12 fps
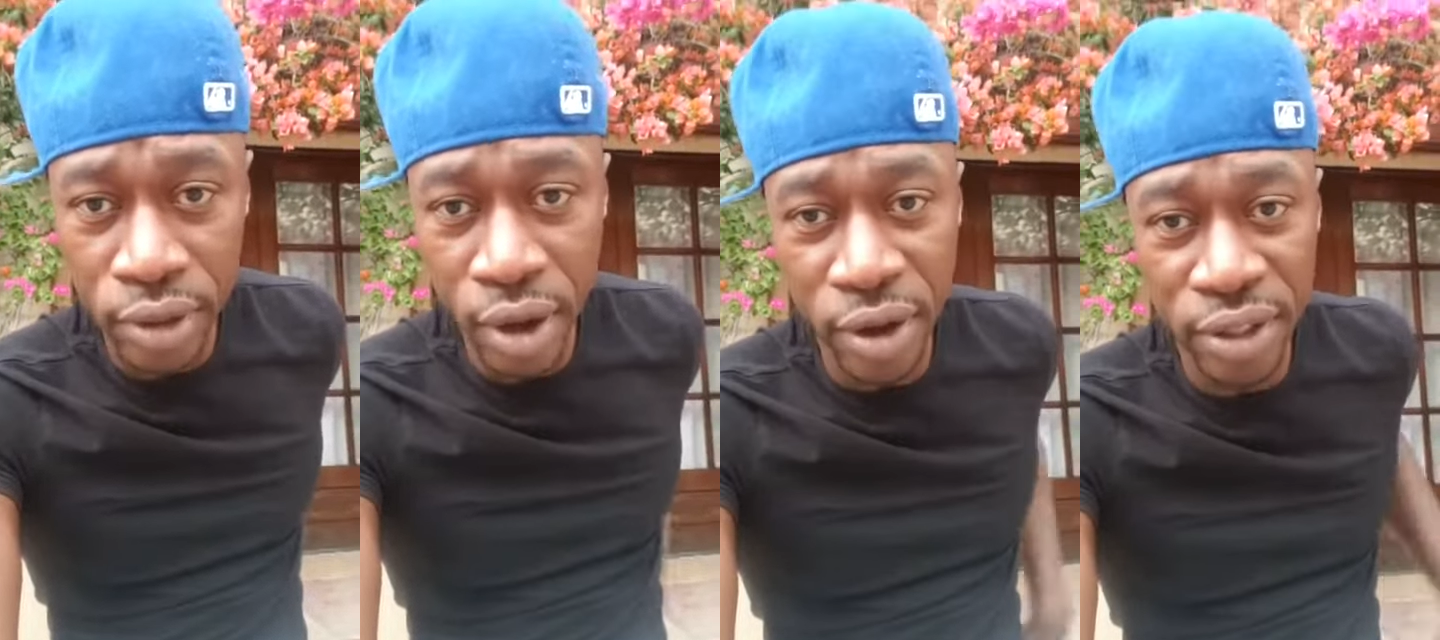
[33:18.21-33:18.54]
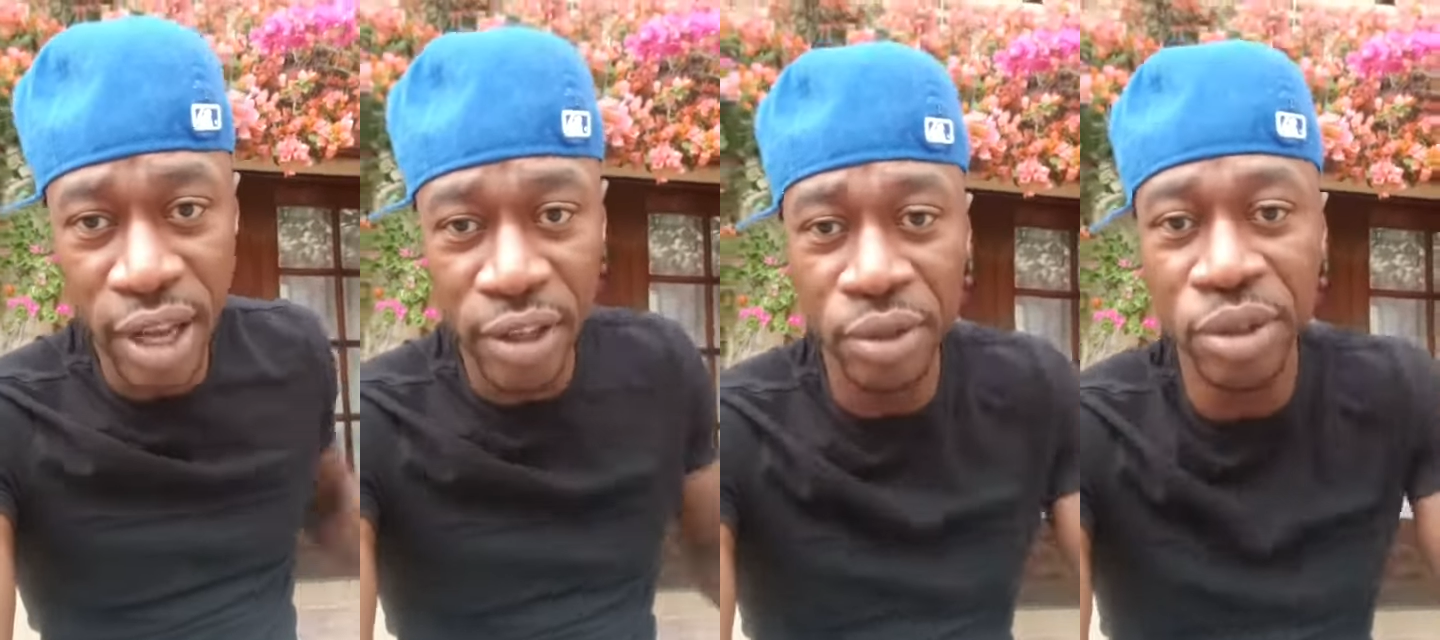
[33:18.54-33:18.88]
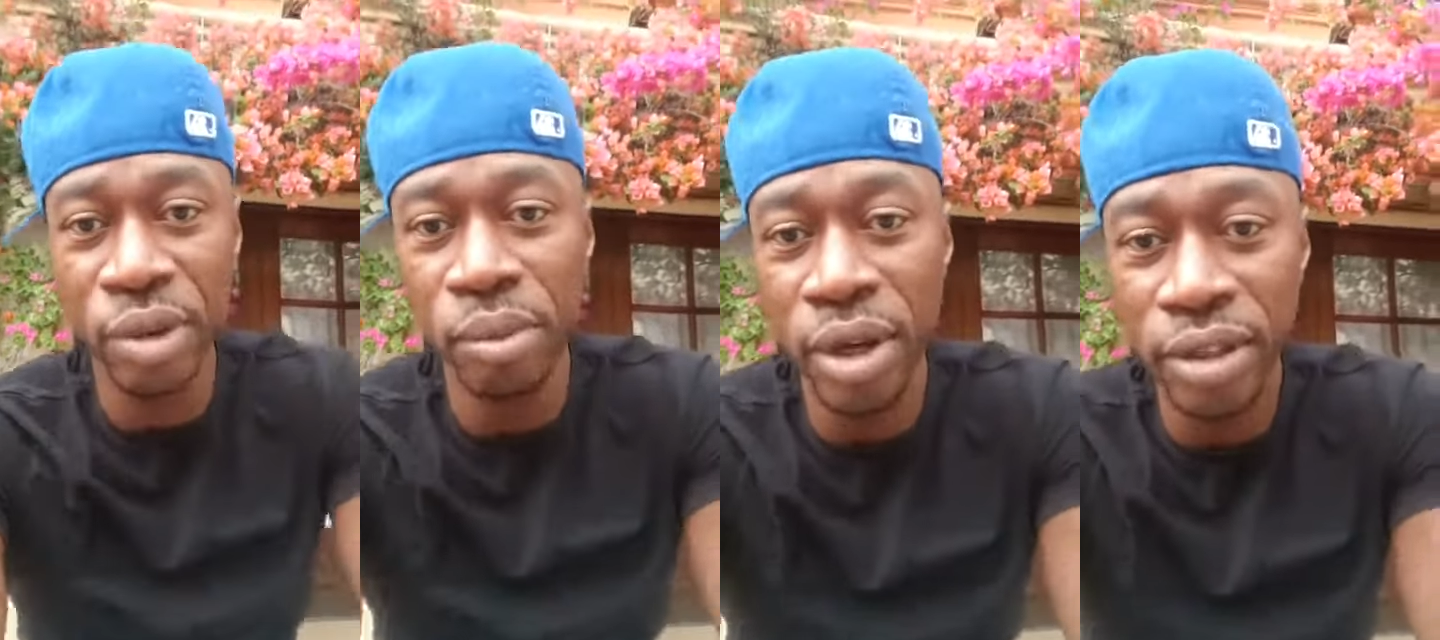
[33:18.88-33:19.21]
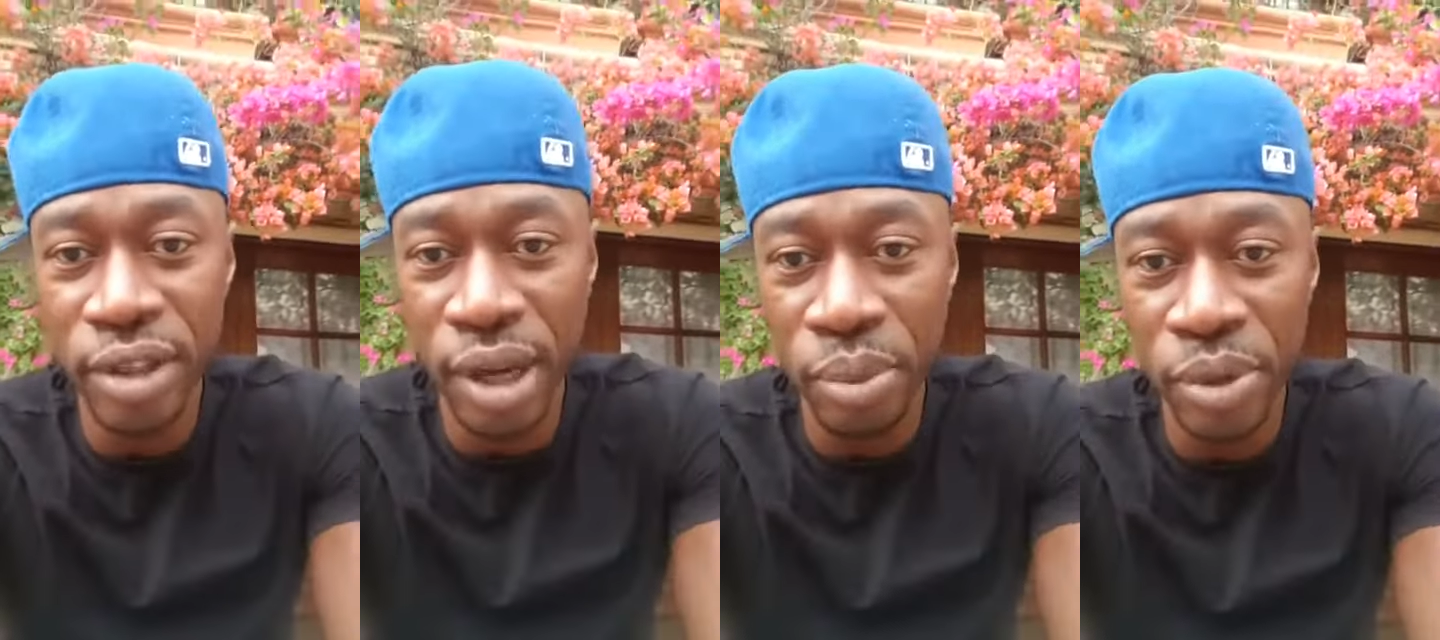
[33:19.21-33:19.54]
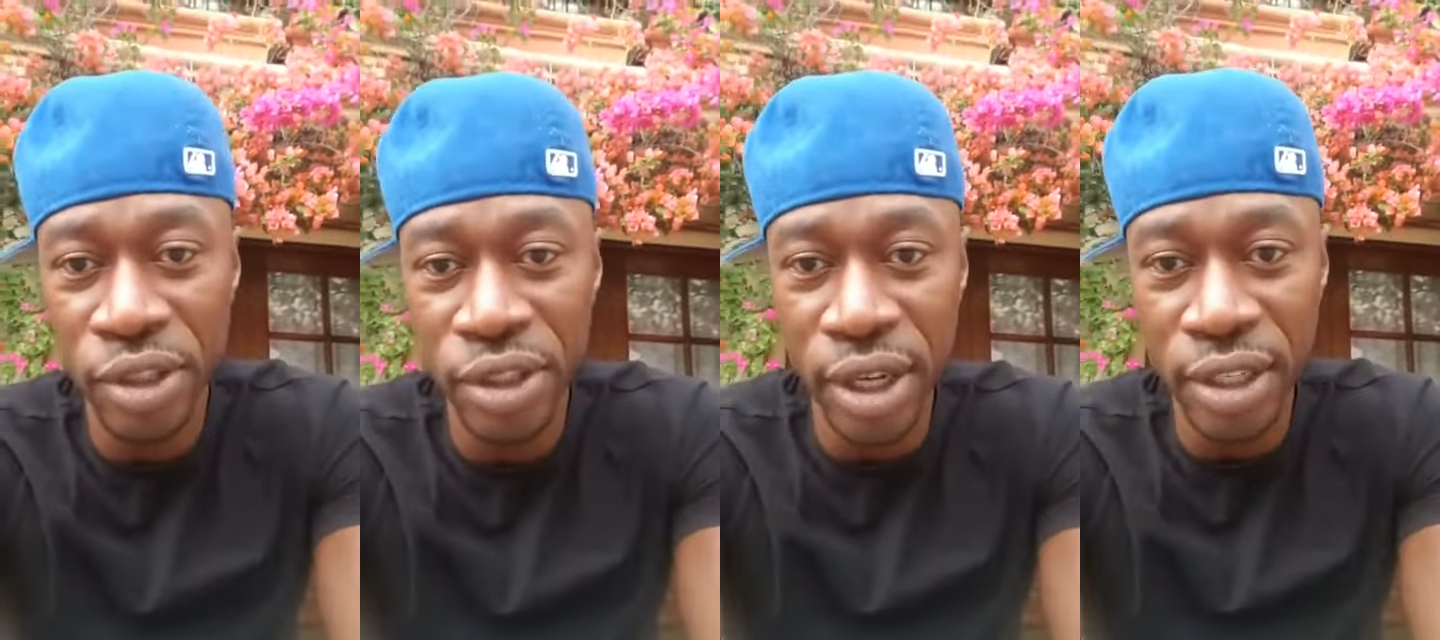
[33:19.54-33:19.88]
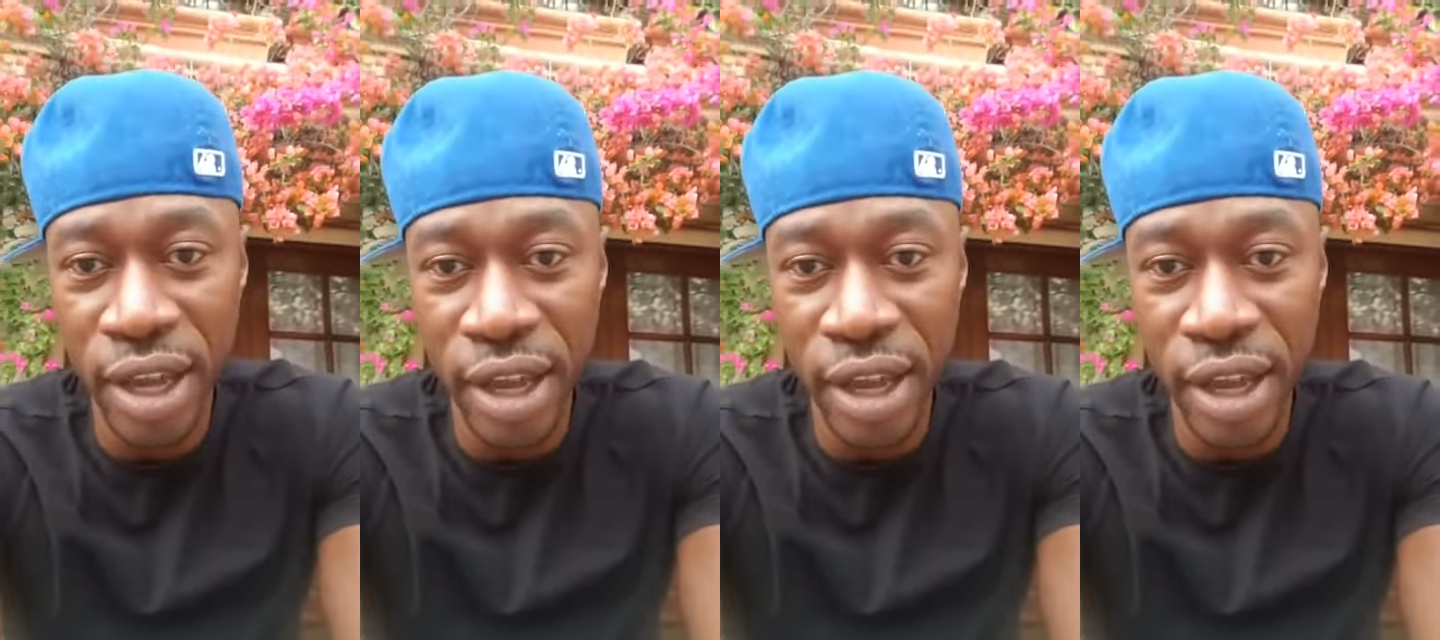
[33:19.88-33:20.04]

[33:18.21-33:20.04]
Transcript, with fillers: Oh, thank you so much. I appreciate